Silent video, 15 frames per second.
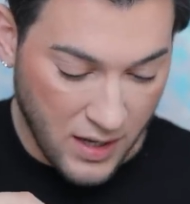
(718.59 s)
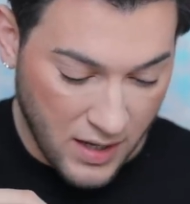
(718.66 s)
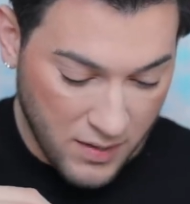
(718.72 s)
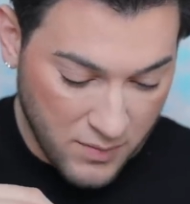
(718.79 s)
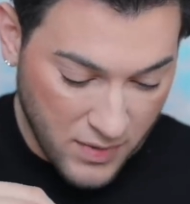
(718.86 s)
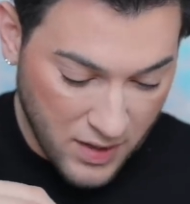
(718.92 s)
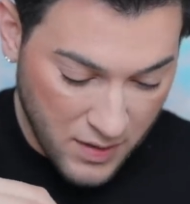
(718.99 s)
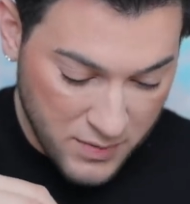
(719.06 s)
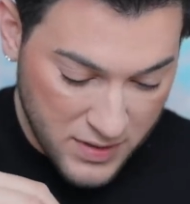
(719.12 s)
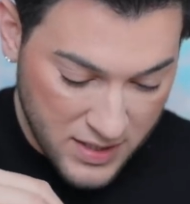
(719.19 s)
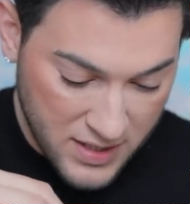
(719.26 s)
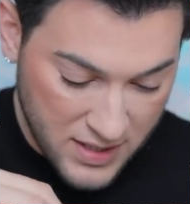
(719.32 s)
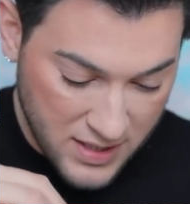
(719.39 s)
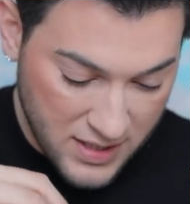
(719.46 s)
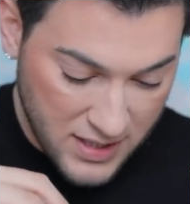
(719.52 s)
I'm
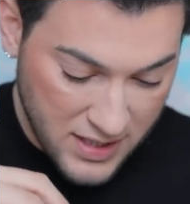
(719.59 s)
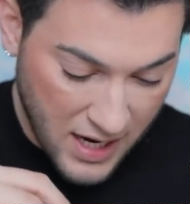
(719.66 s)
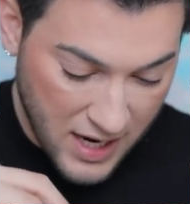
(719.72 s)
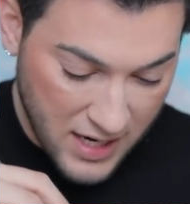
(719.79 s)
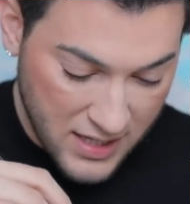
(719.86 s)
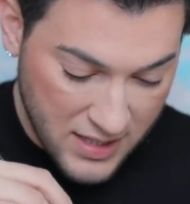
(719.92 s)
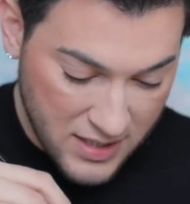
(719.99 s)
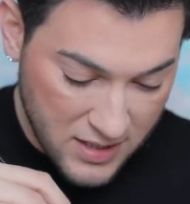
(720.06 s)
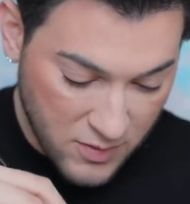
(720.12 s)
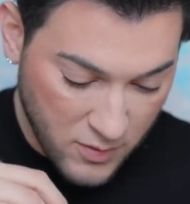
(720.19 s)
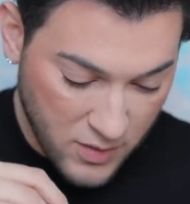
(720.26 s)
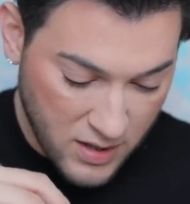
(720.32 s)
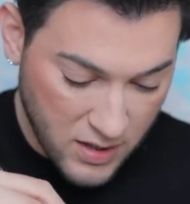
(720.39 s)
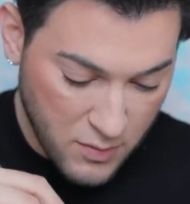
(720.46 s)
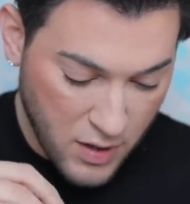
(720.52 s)
obsessed
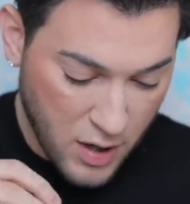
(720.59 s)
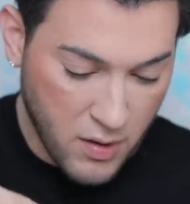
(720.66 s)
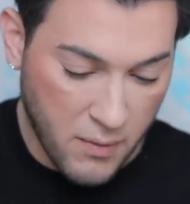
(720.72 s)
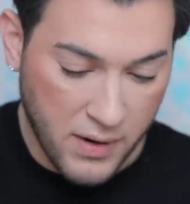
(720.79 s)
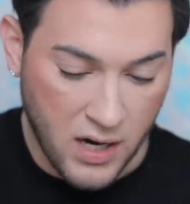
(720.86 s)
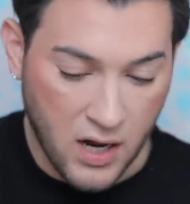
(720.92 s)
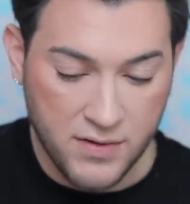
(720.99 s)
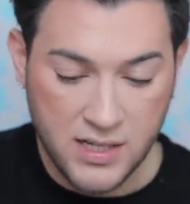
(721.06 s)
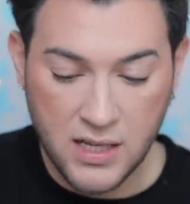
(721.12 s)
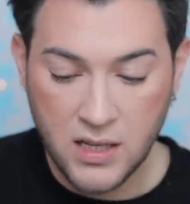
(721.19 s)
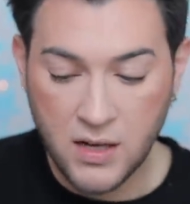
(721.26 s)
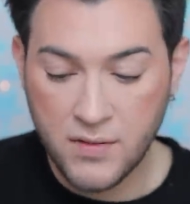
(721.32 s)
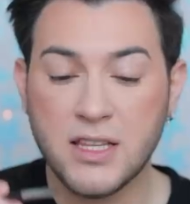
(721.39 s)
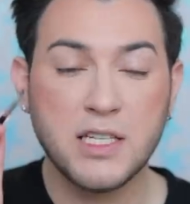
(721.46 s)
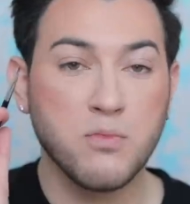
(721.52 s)
with the brow pomade. Obviously, I
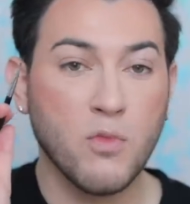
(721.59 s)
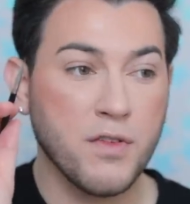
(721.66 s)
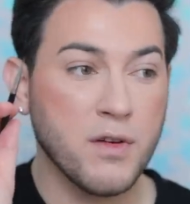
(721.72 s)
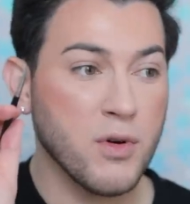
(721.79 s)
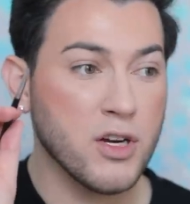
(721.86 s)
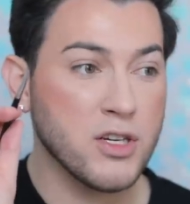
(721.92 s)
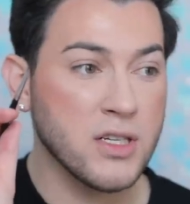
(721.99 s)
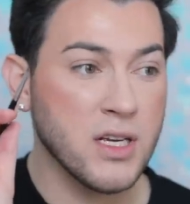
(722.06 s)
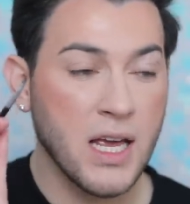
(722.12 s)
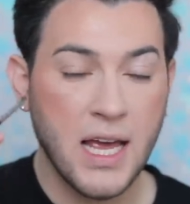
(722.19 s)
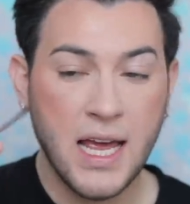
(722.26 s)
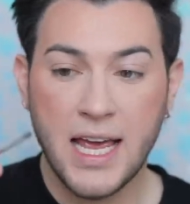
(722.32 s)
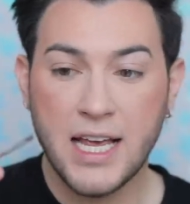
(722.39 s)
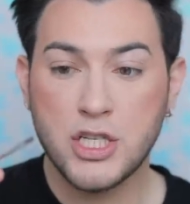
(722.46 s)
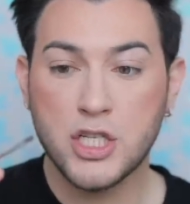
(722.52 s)
it. This Morphe brush
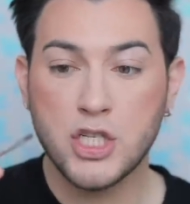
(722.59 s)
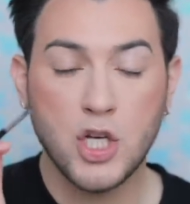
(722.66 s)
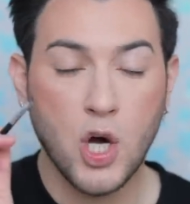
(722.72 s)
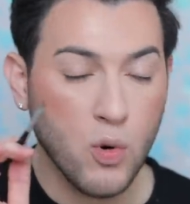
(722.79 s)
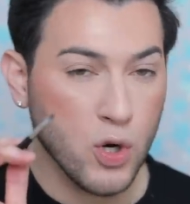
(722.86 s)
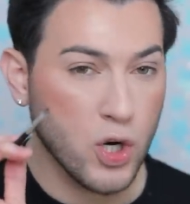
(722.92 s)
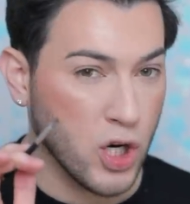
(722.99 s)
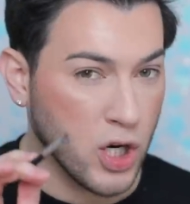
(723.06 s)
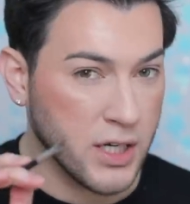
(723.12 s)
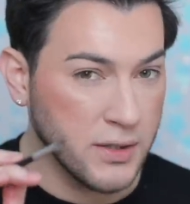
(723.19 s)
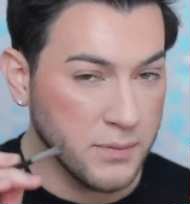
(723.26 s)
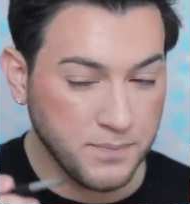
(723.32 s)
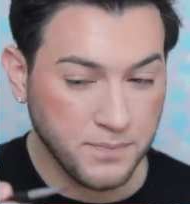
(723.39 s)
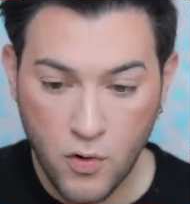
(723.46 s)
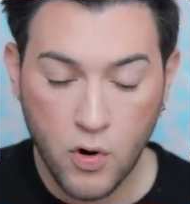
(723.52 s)
is so
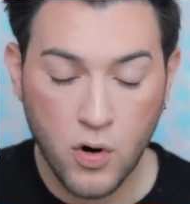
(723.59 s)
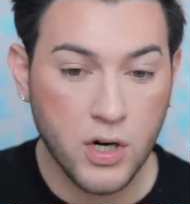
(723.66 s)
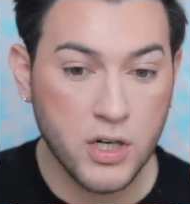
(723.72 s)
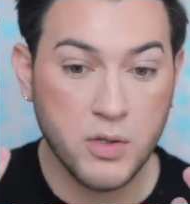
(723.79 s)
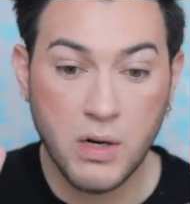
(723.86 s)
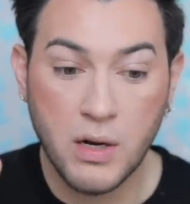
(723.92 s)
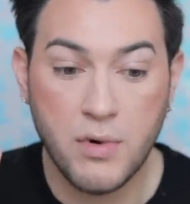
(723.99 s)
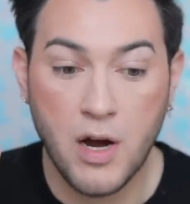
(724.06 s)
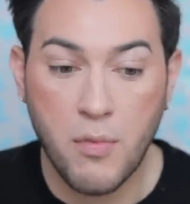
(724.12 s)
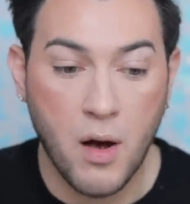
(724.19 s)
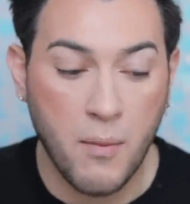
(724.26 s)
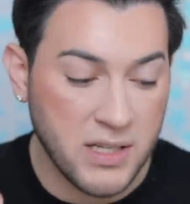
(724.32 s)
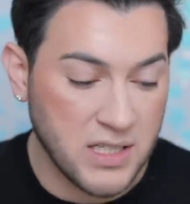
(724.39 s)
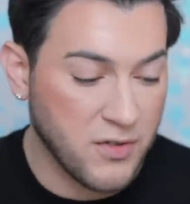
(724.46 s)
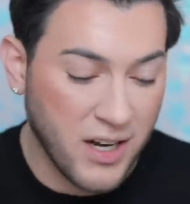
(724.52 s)
good for doing brow
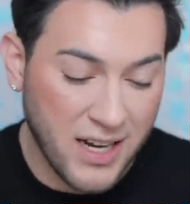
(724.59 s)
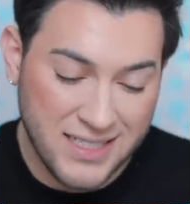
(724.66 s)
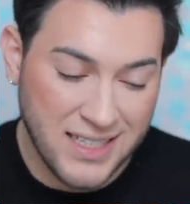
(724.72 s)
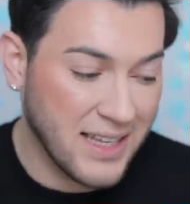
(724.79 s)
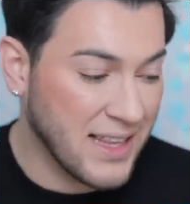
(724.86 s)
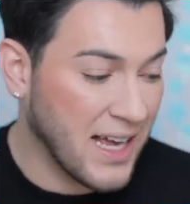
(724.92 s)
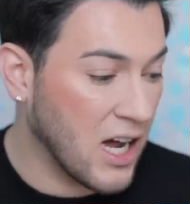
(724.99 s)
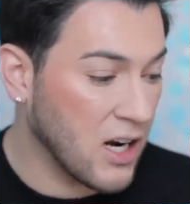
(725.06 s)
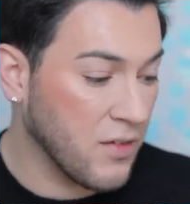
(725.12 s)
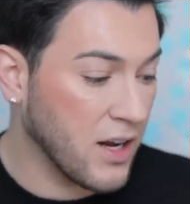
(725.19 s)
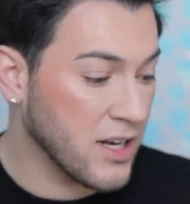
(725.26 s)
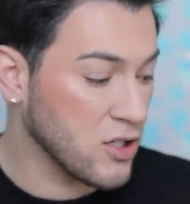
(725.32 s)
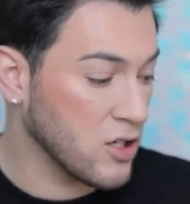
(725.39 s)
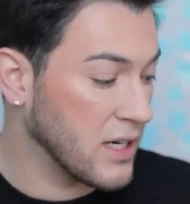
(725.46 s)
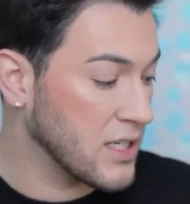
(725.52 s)
pomades. If you guys like that, I don't know if you
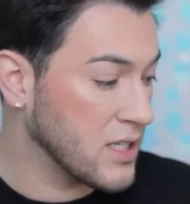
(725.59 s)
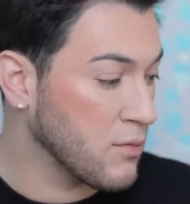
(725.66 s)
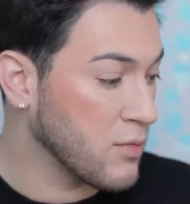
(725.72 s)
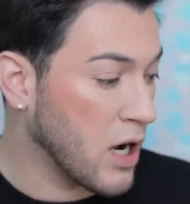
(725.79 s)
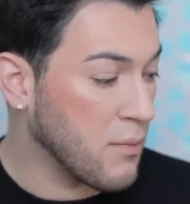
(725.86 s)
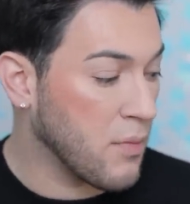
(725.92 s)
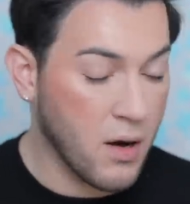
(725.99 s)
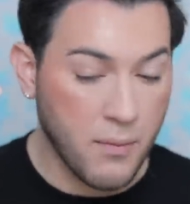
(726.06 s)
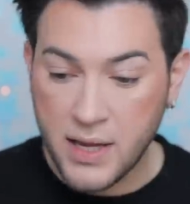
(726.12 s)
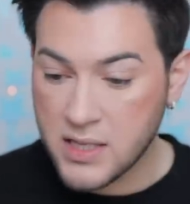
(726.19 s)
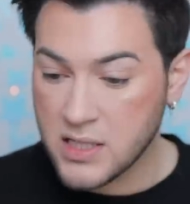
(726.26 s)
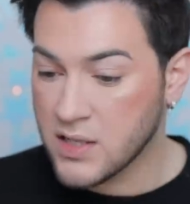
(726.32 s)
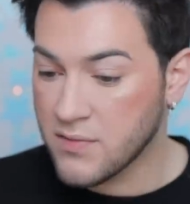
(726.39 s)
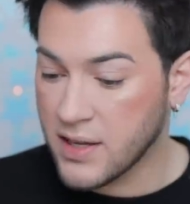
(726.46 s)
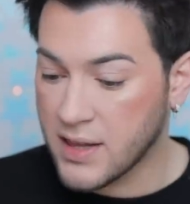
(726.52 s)
guys are into brow pomades
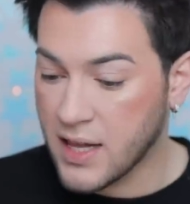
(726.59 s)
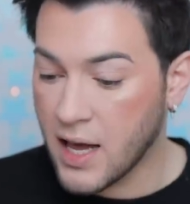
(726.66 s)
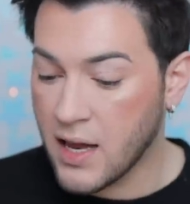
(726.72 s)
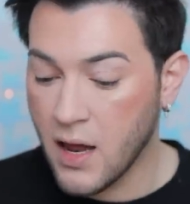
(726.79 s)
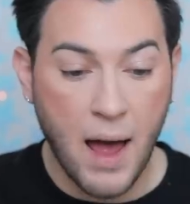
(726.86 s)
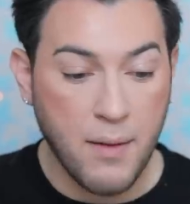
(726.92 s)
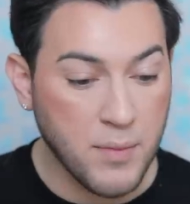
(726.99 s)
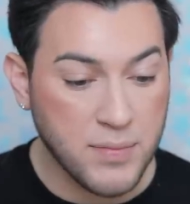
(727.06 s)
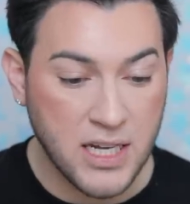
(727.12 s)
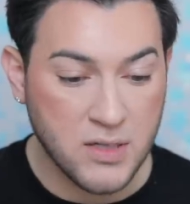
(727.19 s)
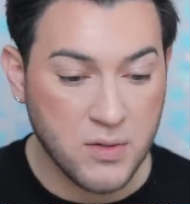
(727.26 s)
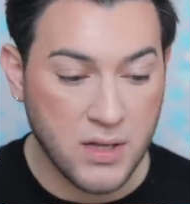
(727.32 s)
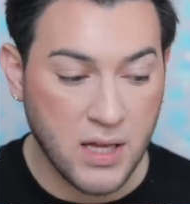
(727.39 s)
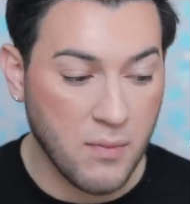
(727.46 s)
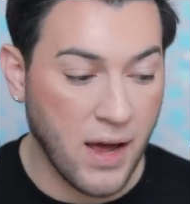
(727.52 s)
and stuff like that. I'm
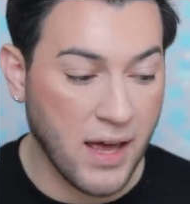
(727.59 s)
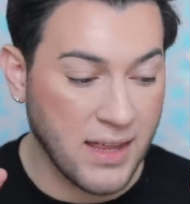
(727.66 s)
obsessed with them.